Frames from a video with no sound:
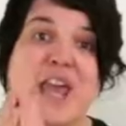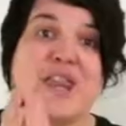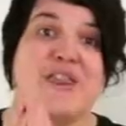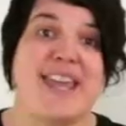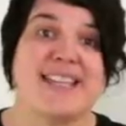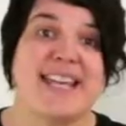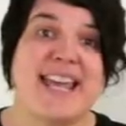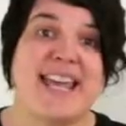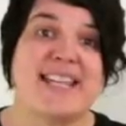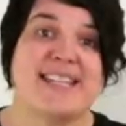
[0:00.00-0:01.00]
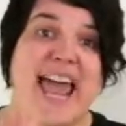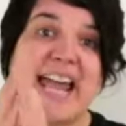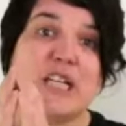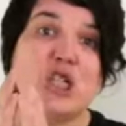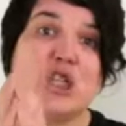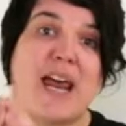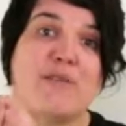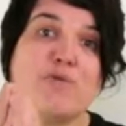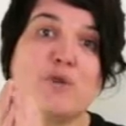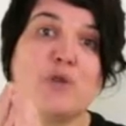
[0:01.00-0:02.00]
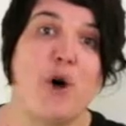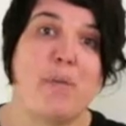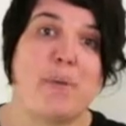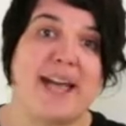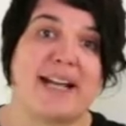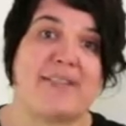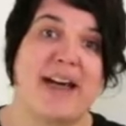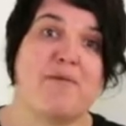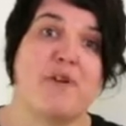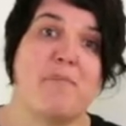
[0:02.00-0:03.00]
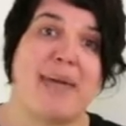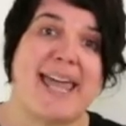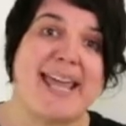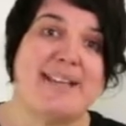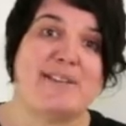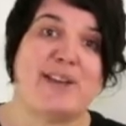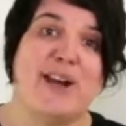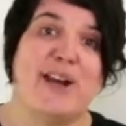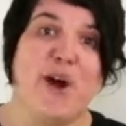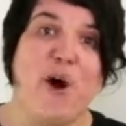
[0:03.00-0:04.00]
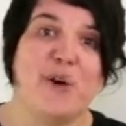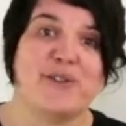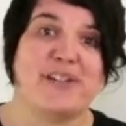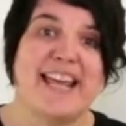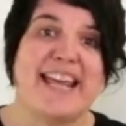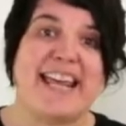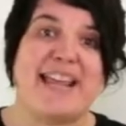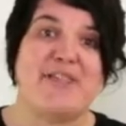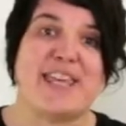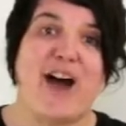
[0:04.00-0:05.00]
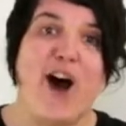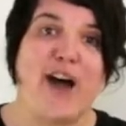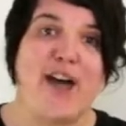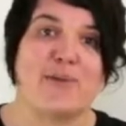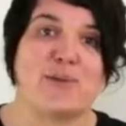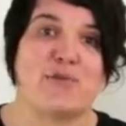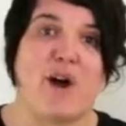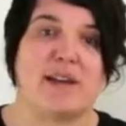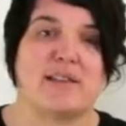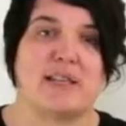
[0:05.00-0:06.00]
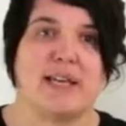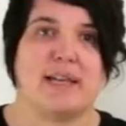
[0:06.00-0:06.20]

This is a general topic that repeats a lot in the IELTS writing